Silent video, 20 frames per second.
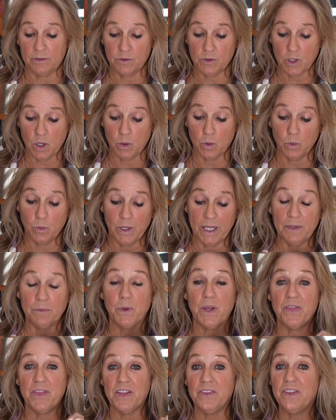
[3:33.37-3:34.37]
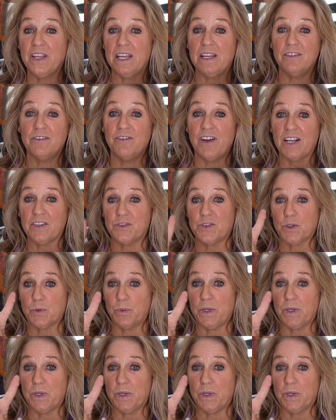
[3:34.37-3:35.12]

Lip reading: So within the investor,